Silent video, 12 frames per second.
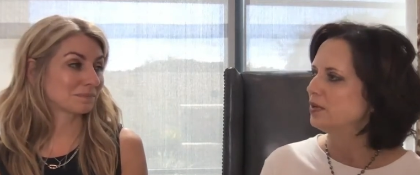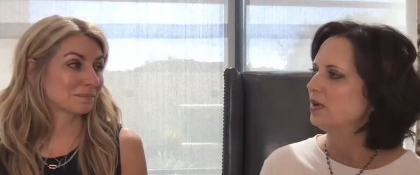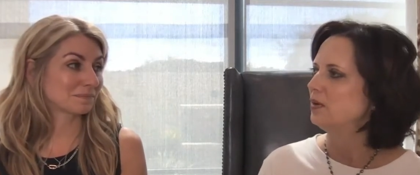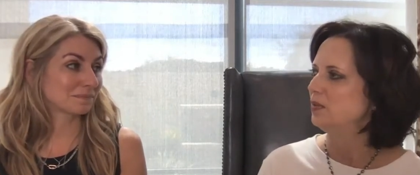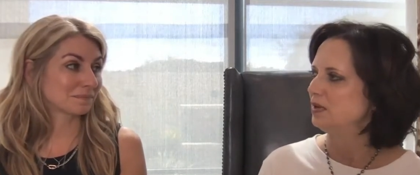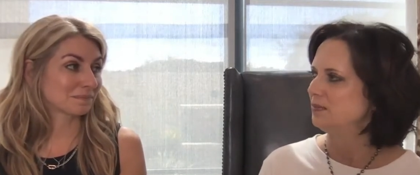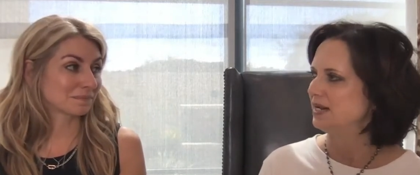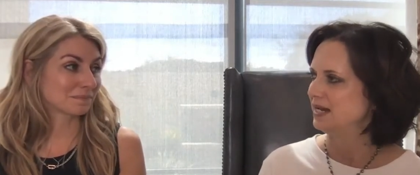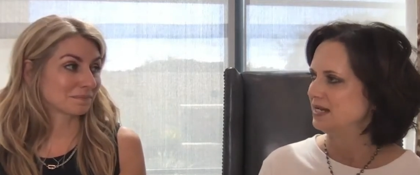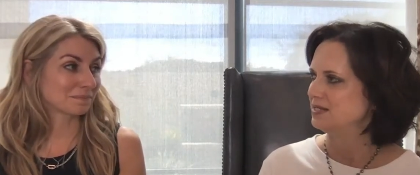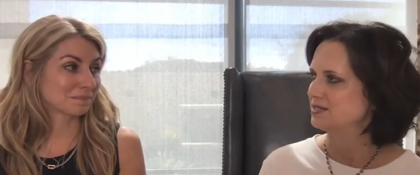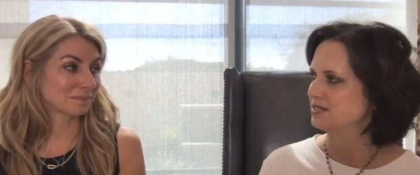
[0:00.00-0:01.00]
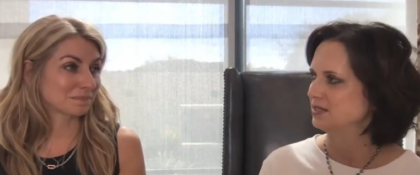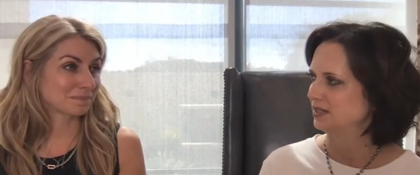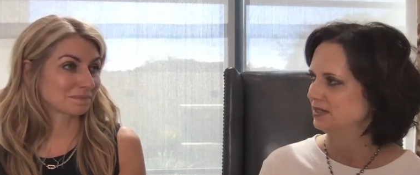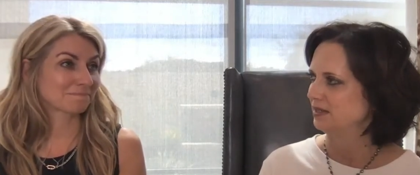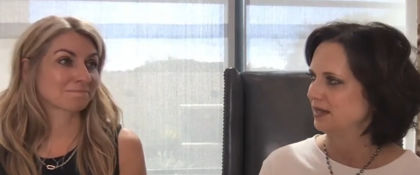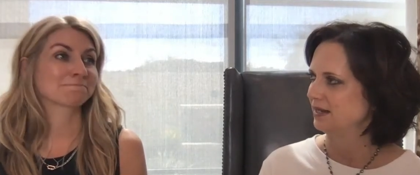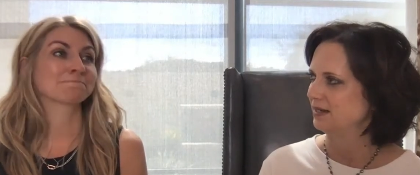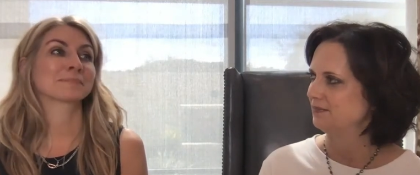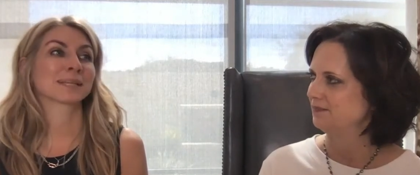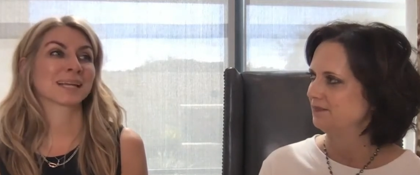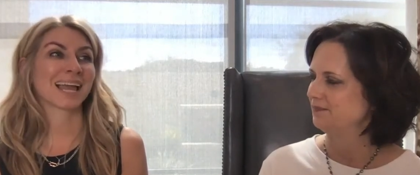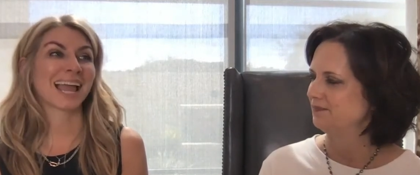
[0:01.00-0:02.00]
Speaker 1: do I want my days to look like?
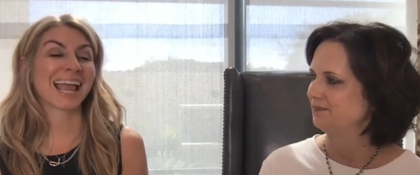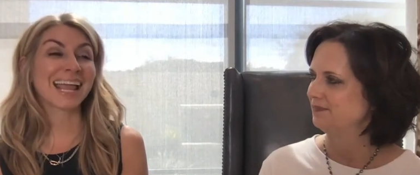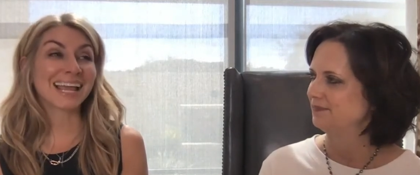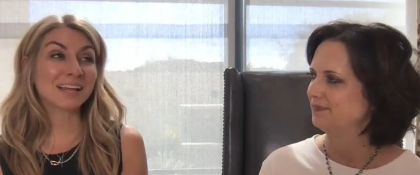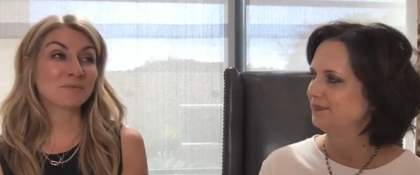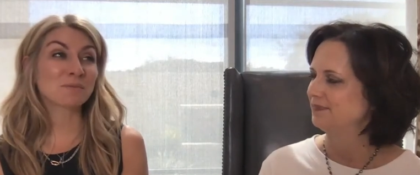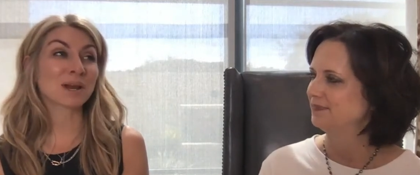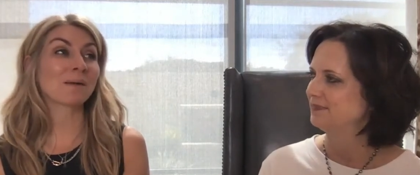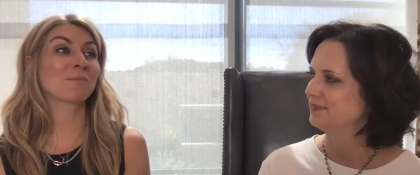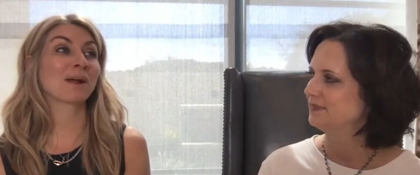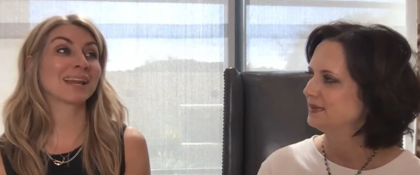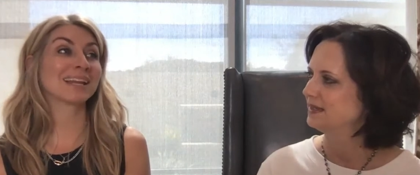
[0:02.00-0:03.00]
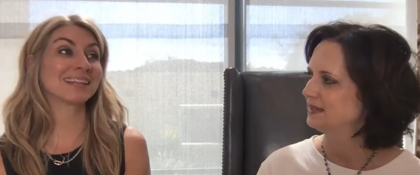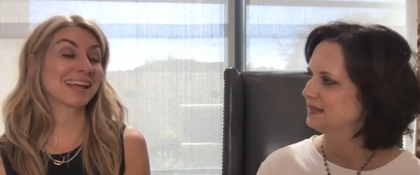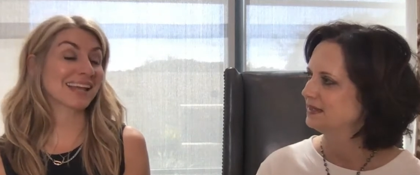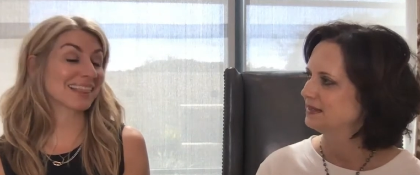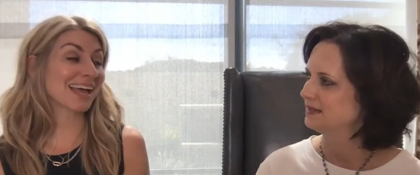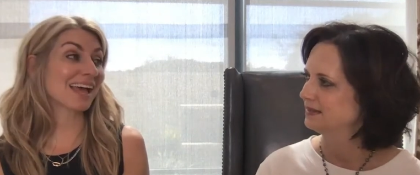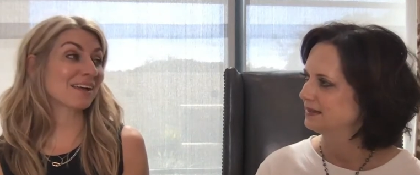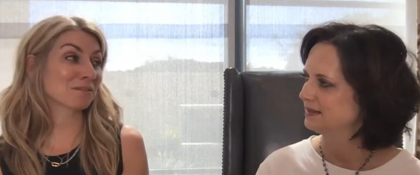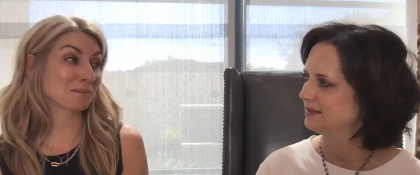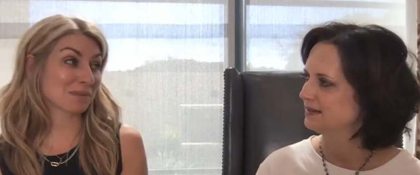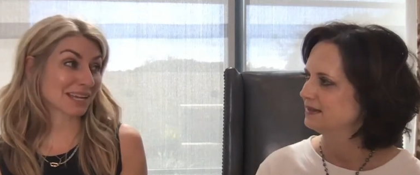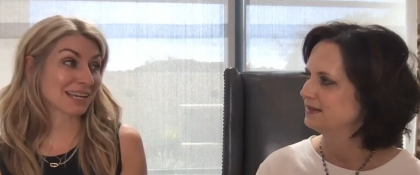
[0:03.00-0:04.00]
Speaker 2: And when I'm running like
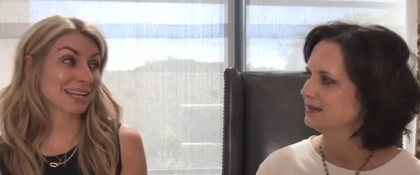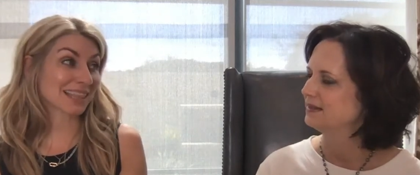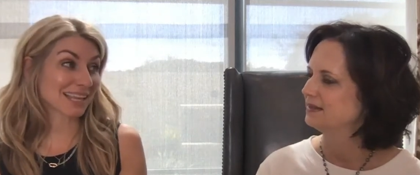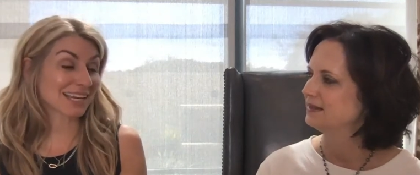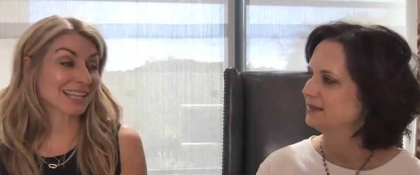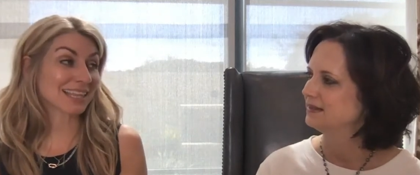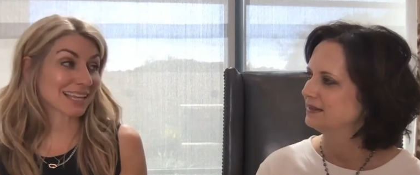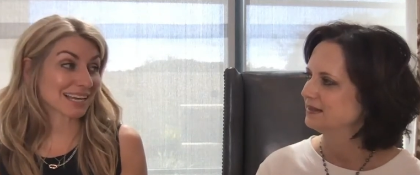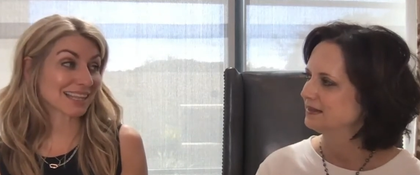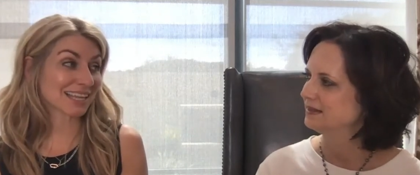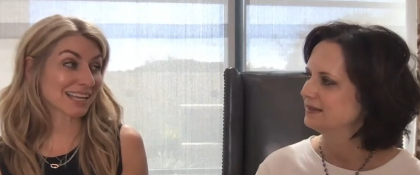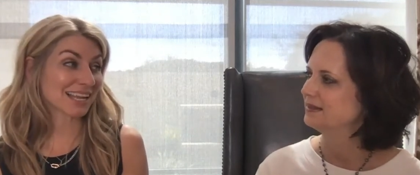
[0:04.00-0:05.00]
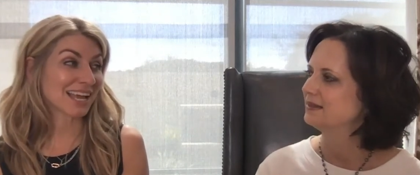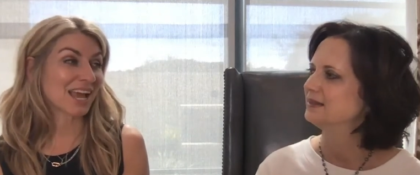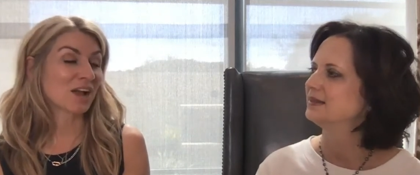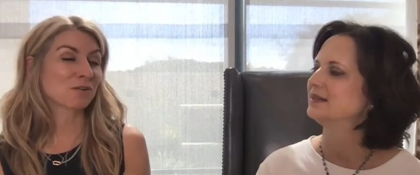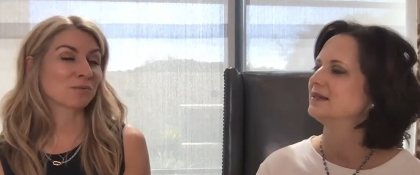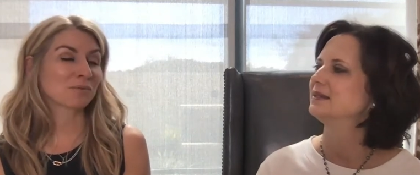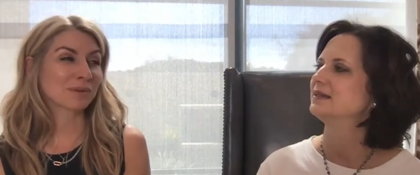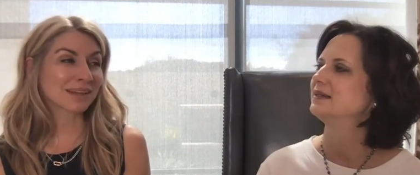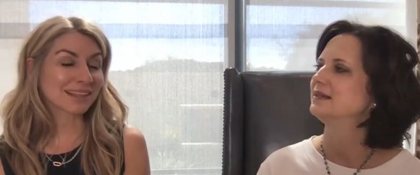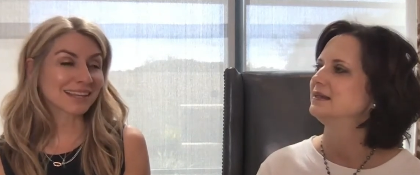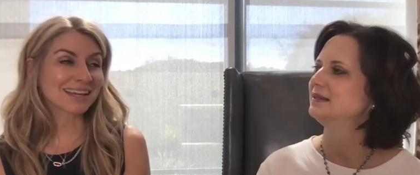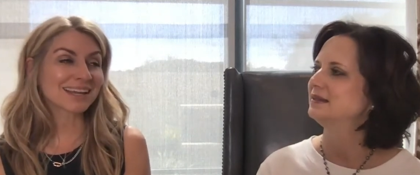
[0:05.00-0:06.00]
that from thing to thing to thing to thing,
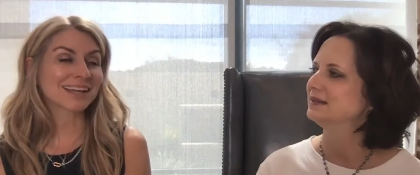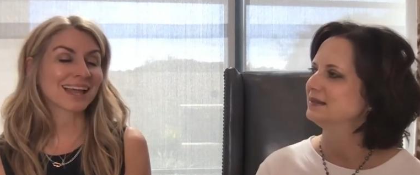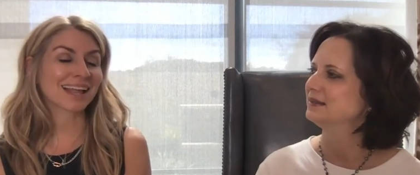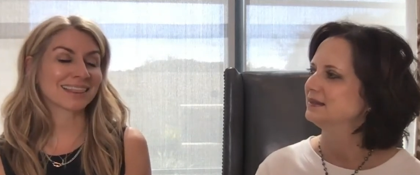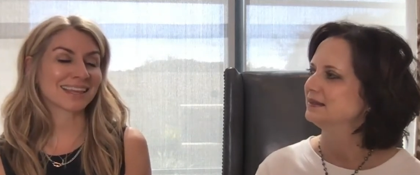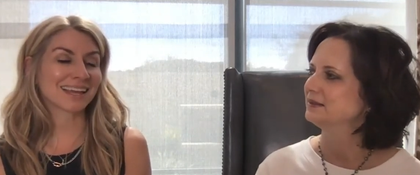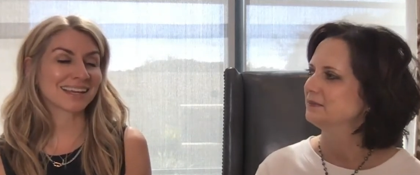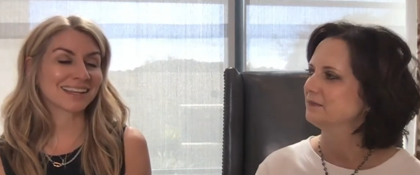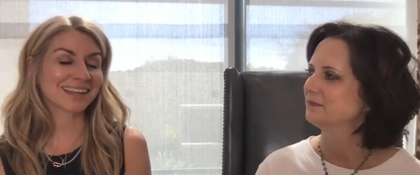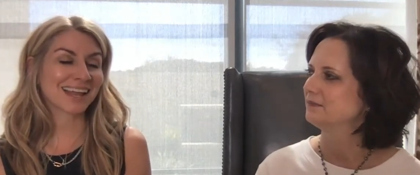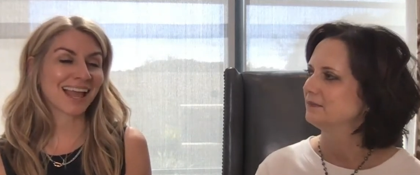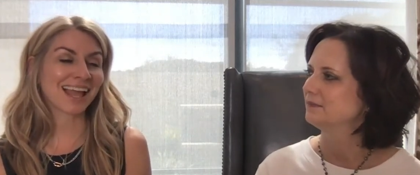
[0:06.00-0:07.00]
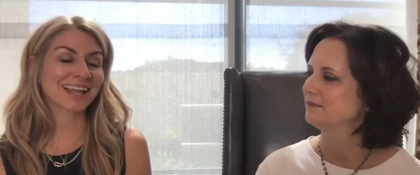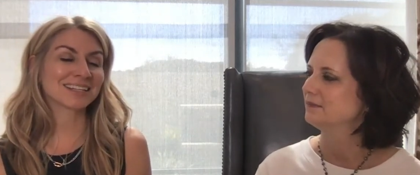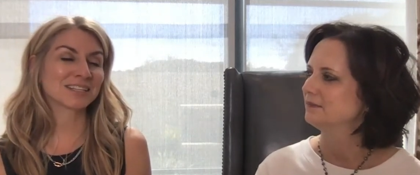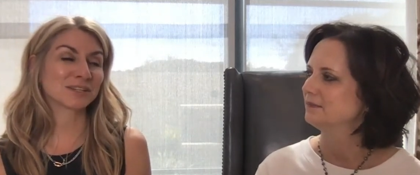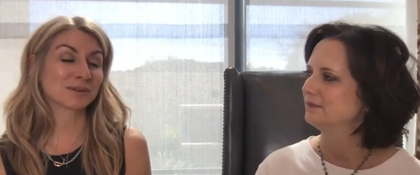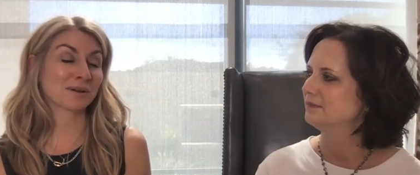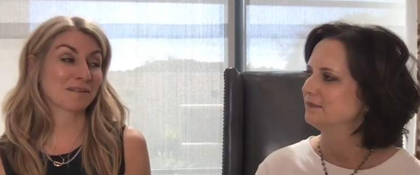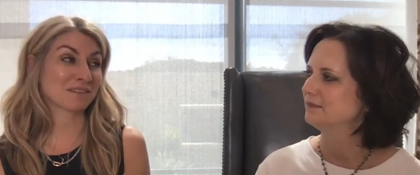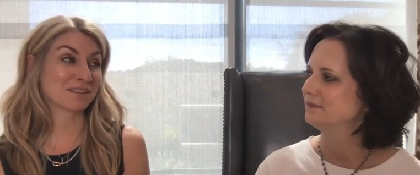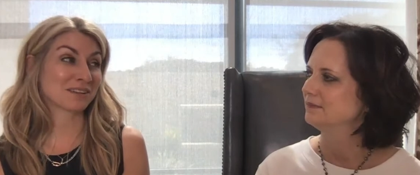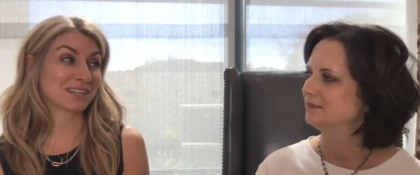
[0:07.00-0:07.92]
really at the end of the day, do I feel